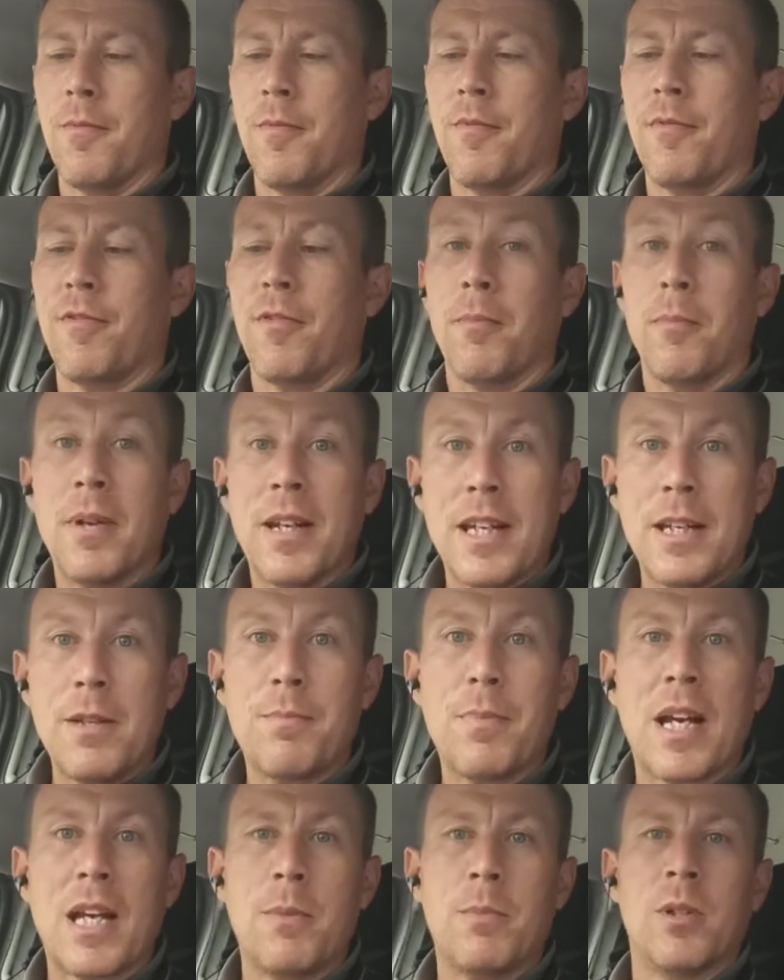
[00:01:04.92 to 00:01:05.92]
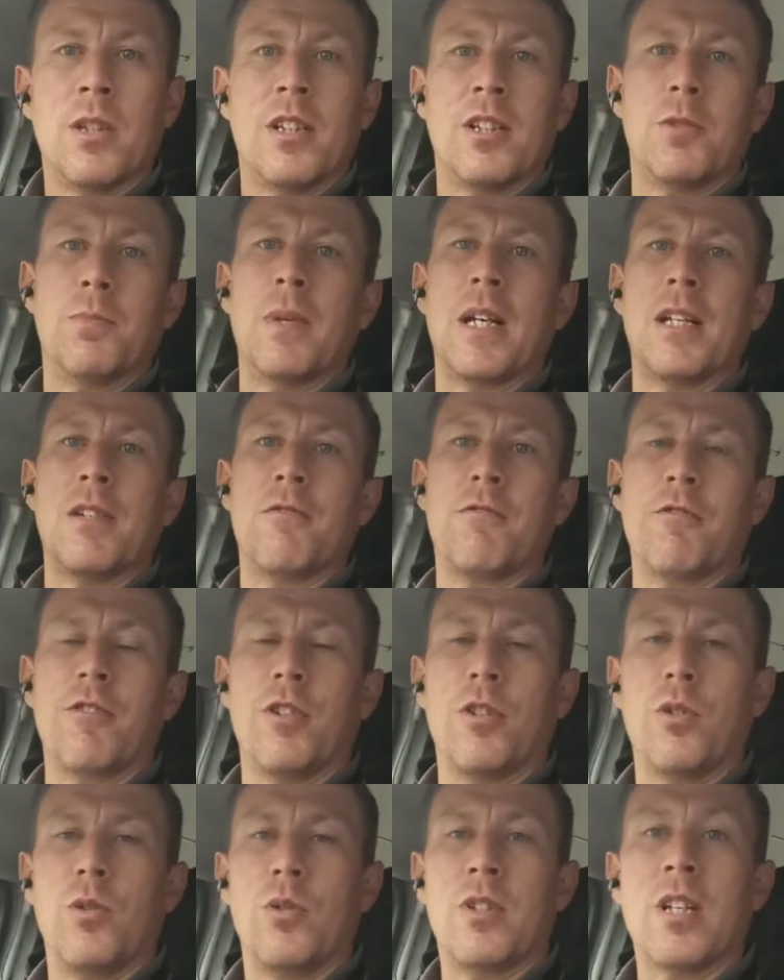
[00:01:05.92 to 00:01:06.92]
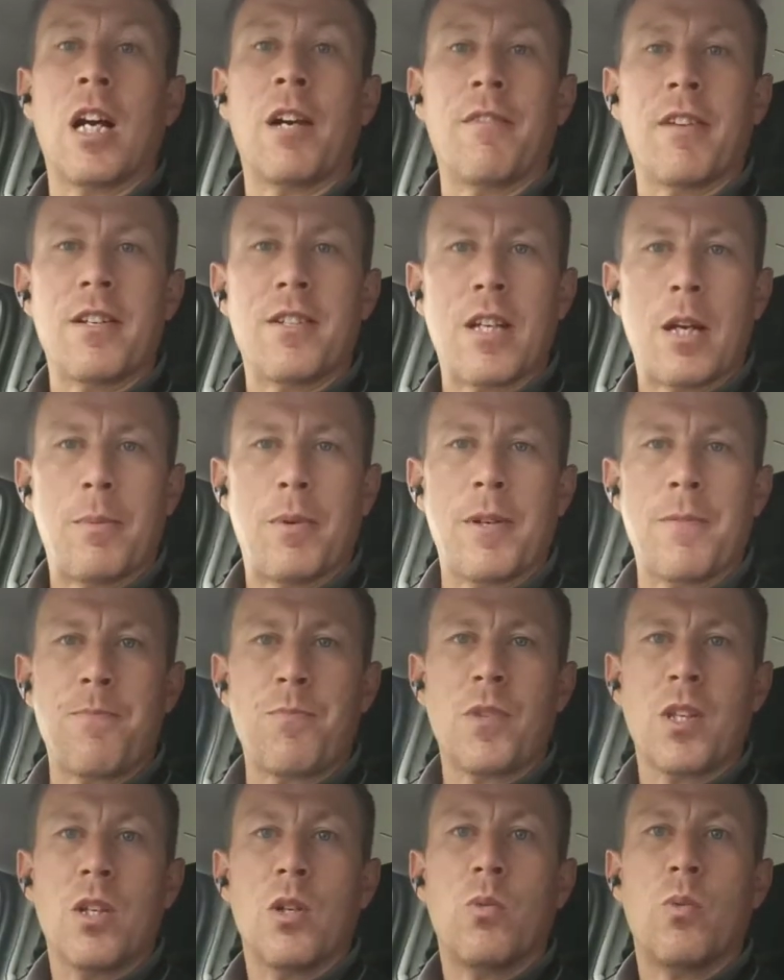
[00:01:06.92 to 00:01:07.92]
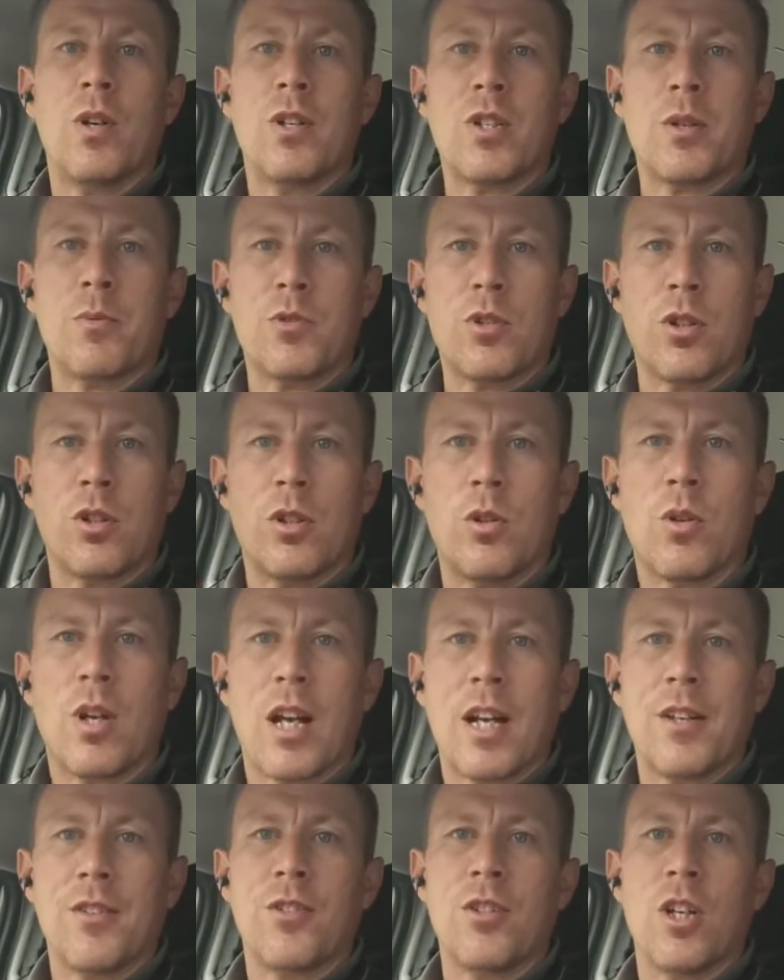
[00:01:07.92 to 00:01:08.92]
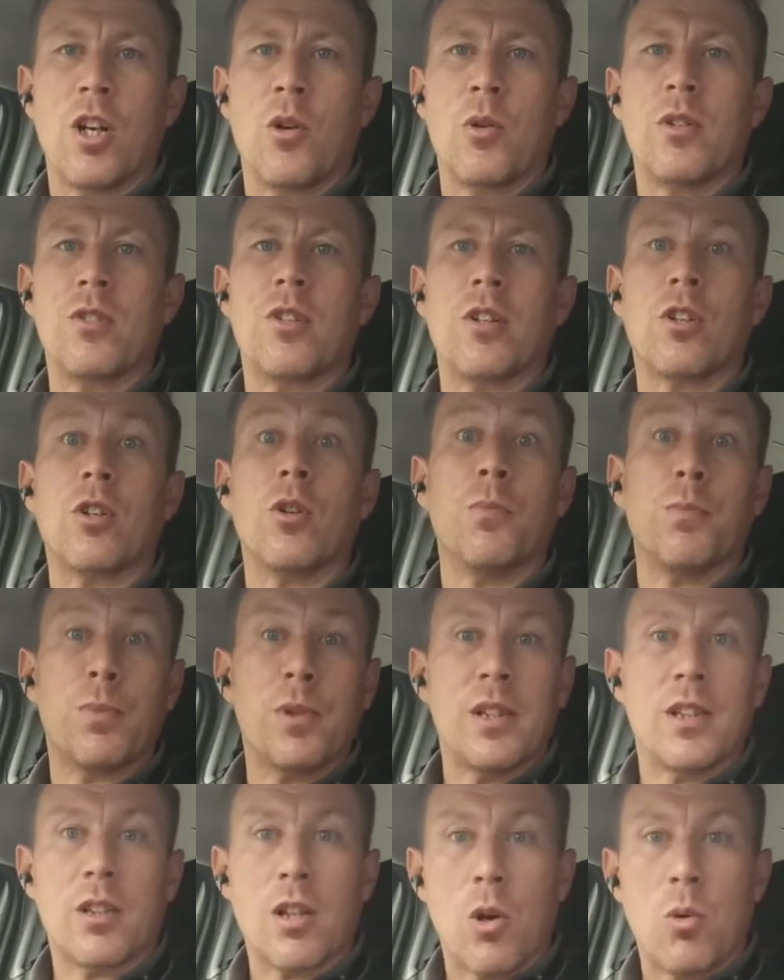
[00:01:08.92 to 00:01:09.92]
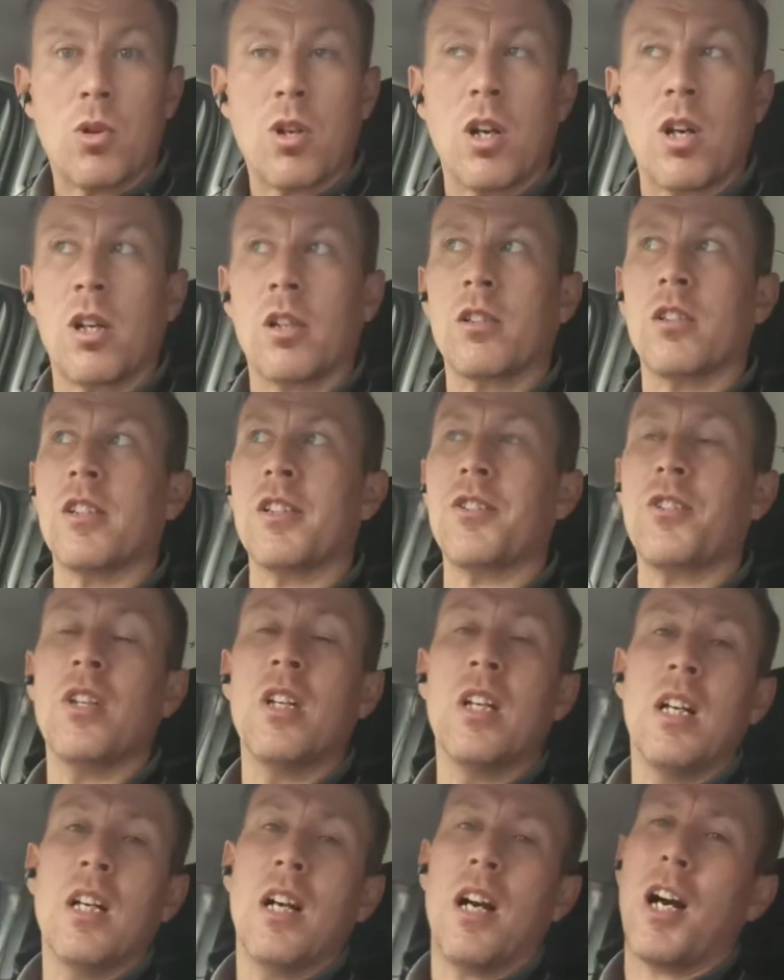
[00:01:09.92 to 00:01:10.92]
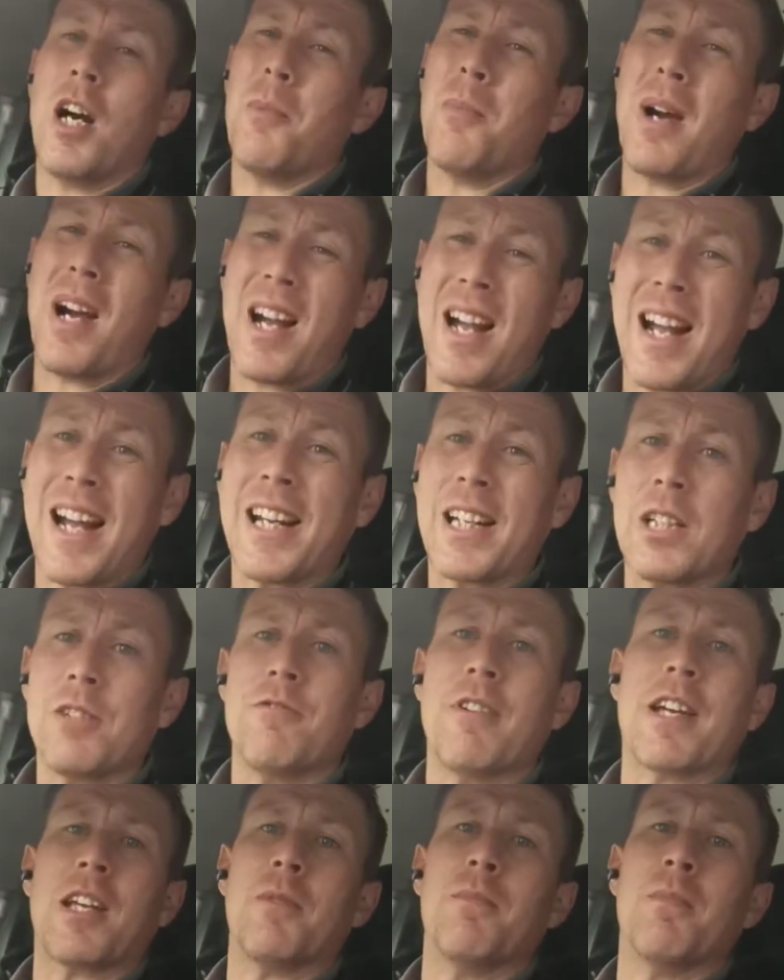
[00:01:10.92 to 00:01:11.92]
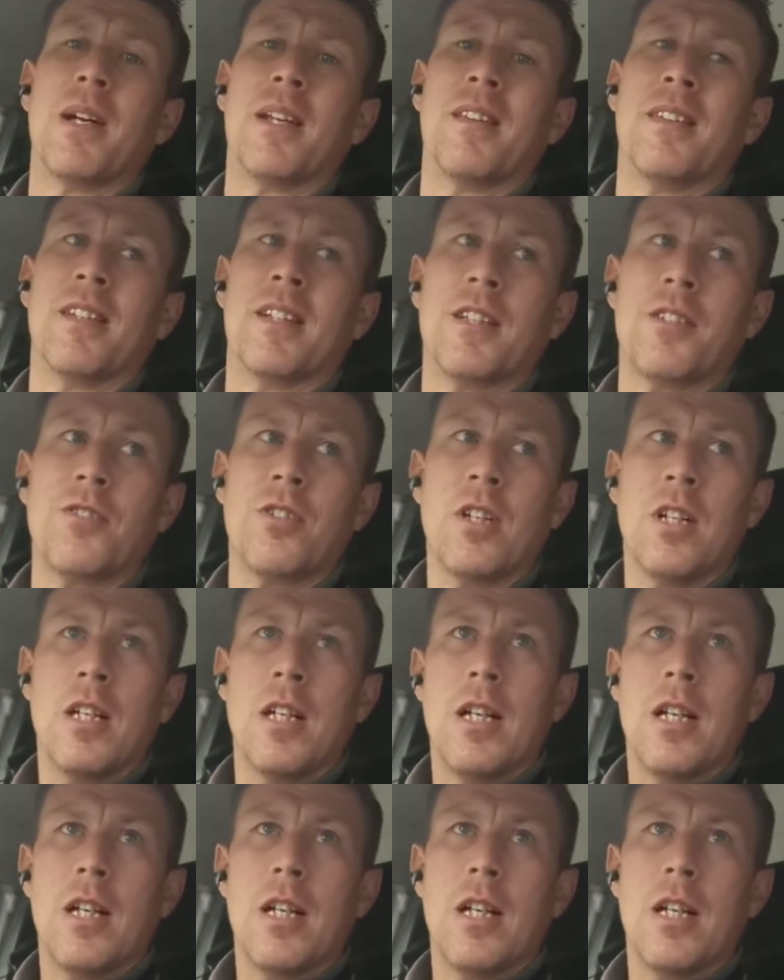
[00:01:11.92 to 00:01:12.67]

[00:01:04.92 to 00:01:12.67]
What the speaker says: for me, payment is made through direct debit, which I'm sure you guys know is the company Go Cardless. I highly recommend this.